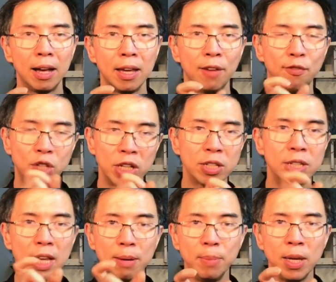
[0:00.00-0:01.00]
If Jesus
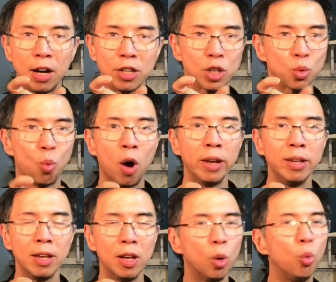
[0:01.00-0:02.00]
and me are just
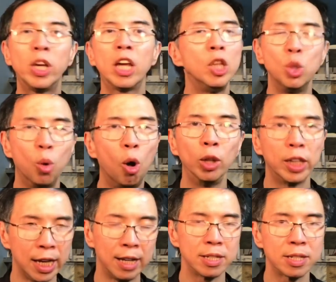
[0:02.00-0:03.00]
one, we can do all
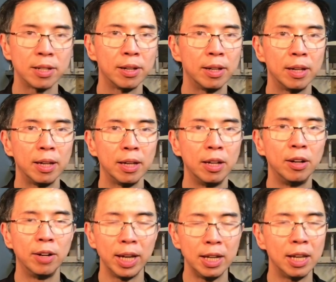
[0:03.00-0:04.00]
things, you
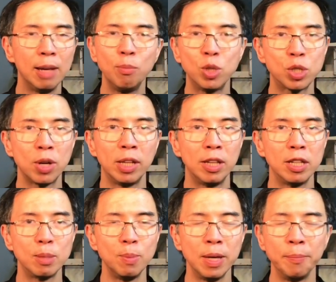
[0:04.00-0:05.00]
know, in him who
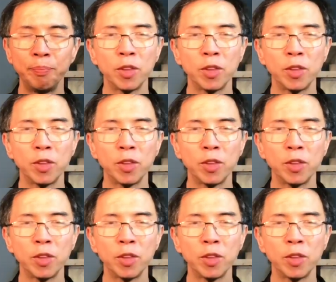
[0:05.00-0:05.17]
strengthens me.